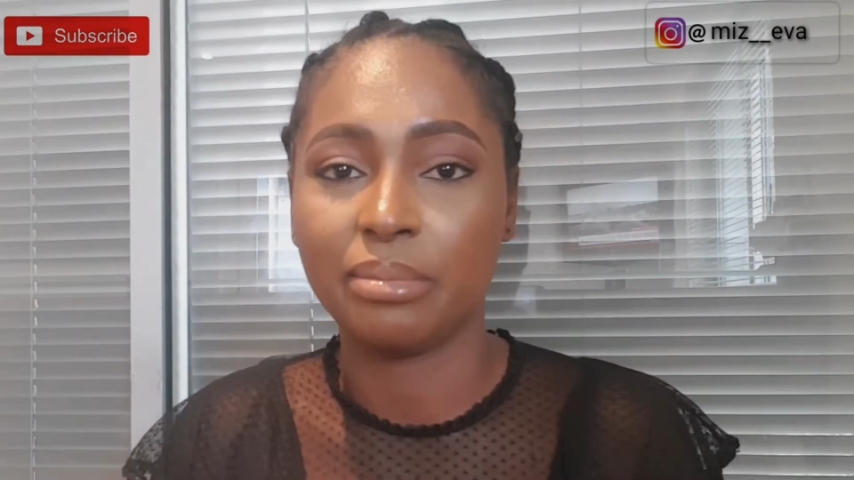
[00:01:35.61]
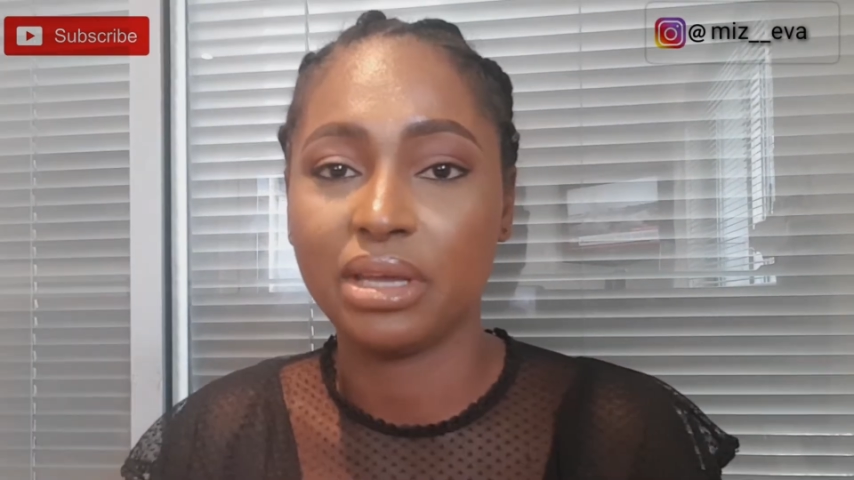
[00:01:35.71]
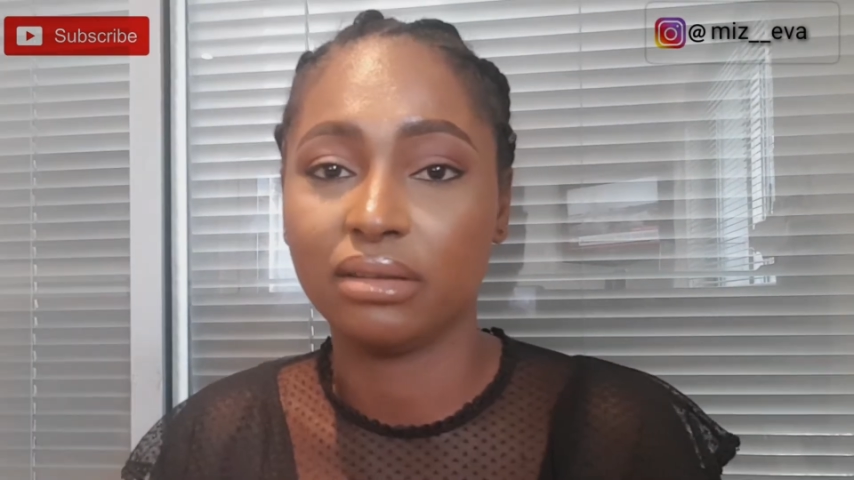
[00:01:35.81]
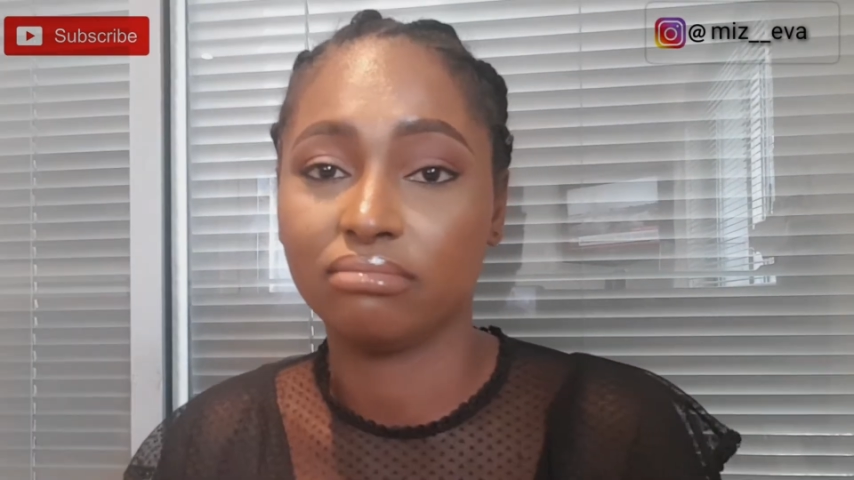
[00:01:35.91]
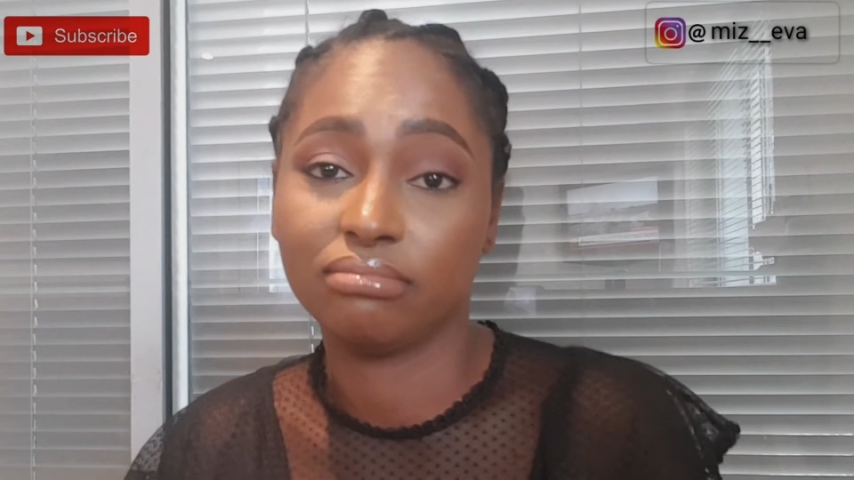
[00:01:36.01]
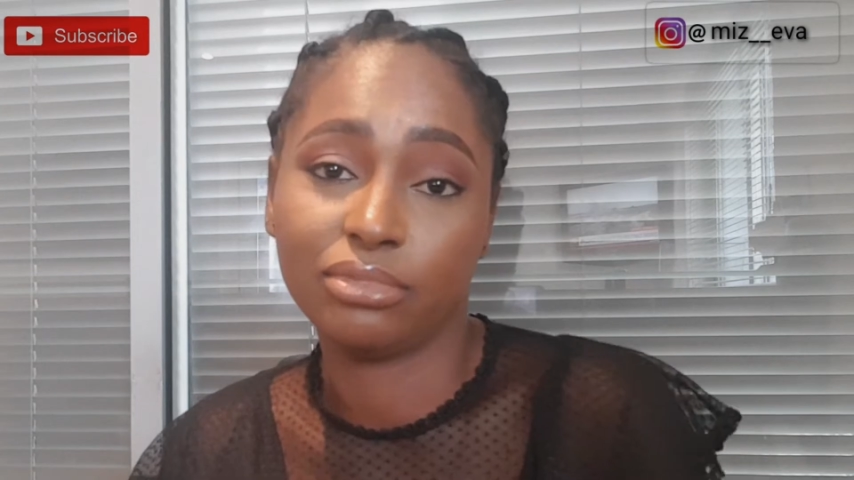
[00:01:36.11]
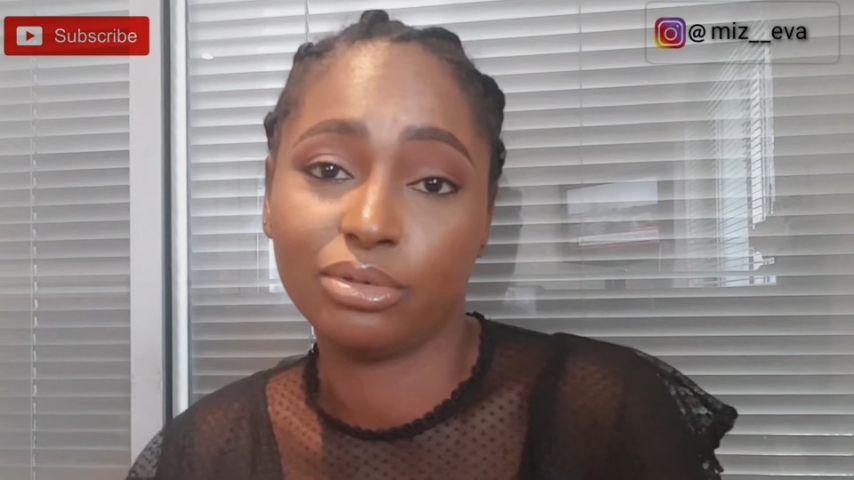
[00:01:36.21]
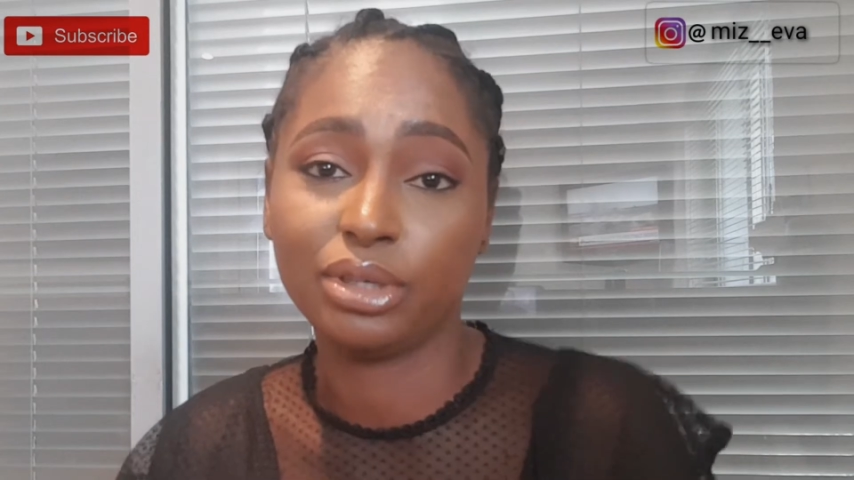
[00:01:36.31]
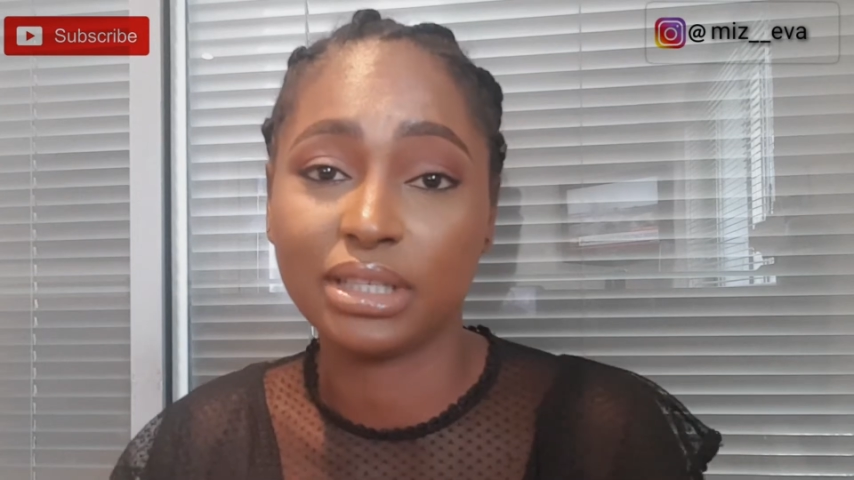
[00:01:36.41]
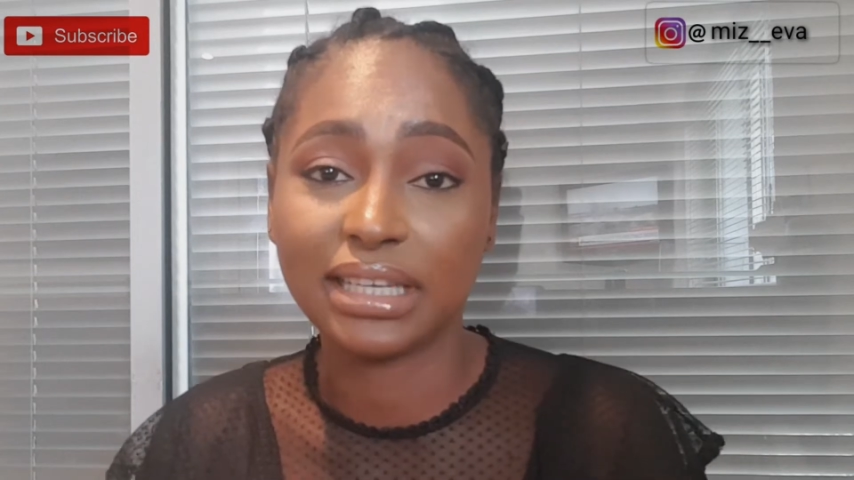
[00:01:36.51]
I mean,
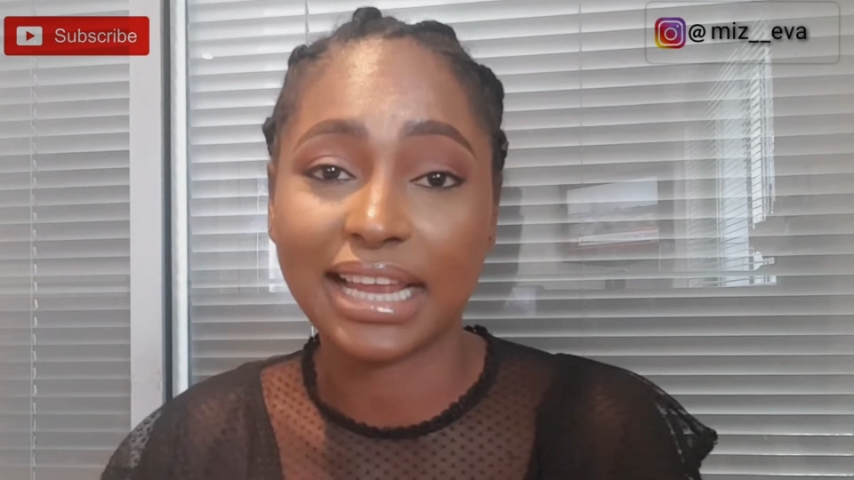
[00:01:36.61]
who doesn't